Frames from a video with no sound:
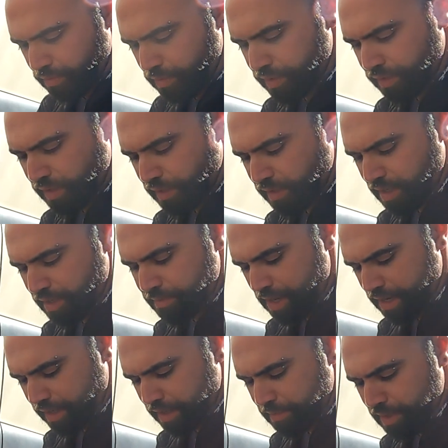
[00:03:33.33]
One thing that I'm
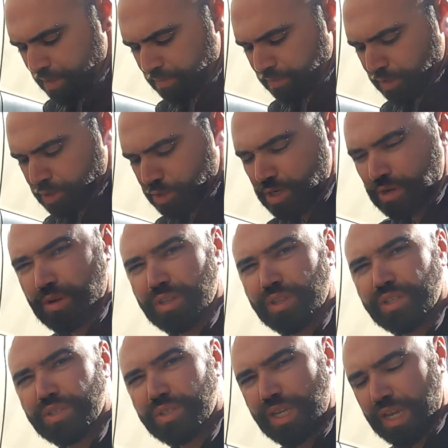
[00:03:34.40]
not going to be able to show
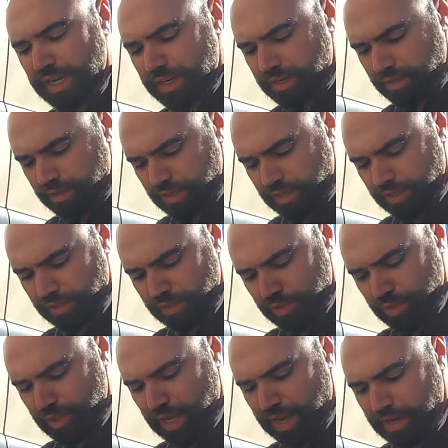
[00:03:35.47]
on this side
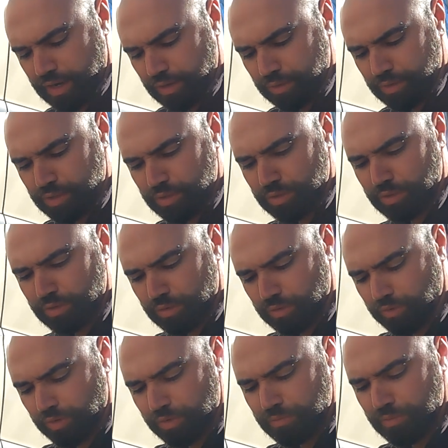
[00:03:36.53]
is how
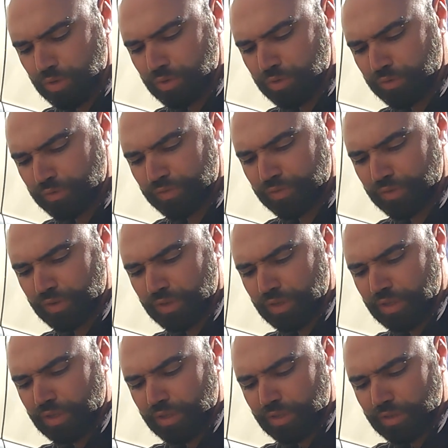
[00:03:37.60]
to remove
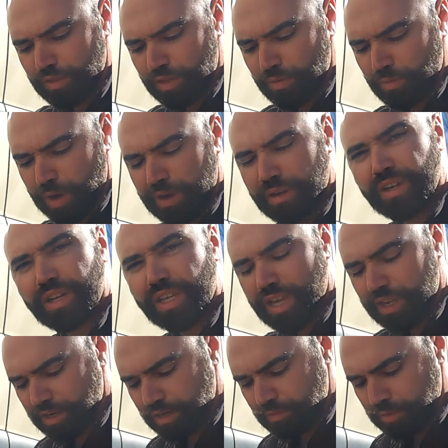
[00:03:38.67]
the wear
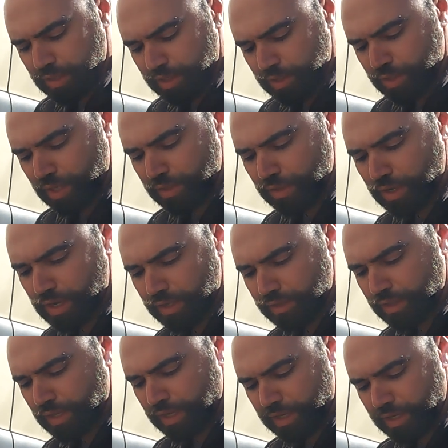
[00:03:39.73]
indicator, because I
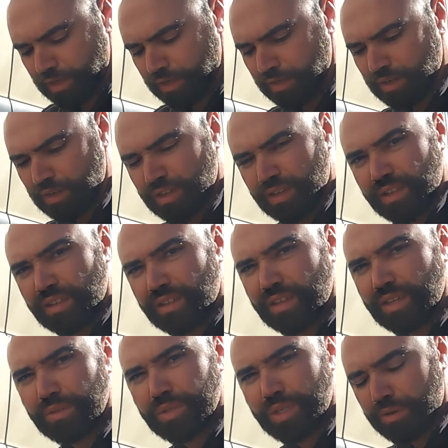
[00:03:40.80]
thought that
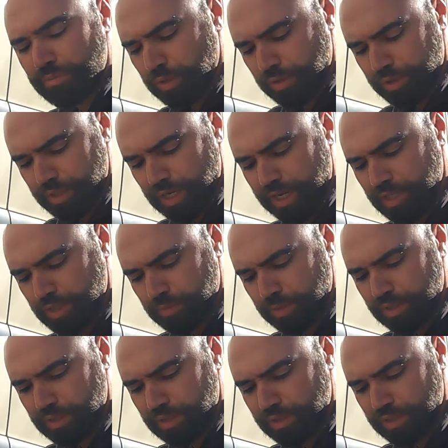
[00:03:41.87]
it was on both sides,
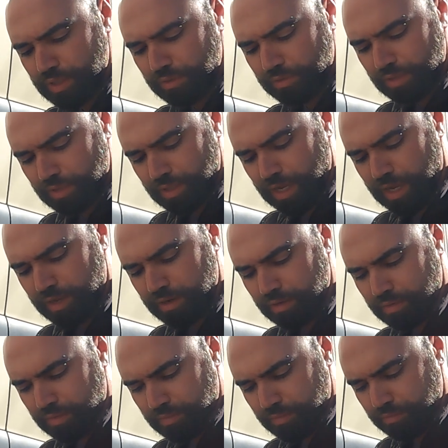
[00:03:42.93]
but it turns out that that
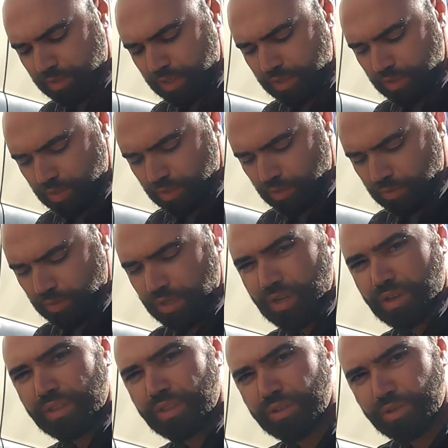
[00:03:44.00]
piece is
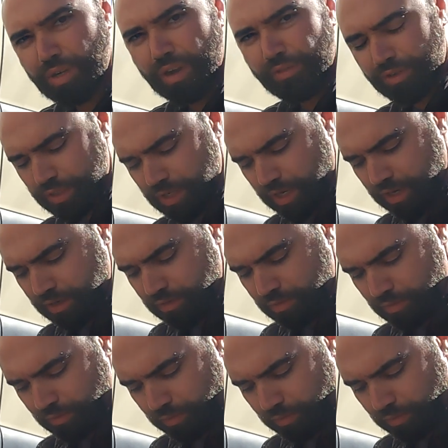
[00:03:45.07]
only on the driver's side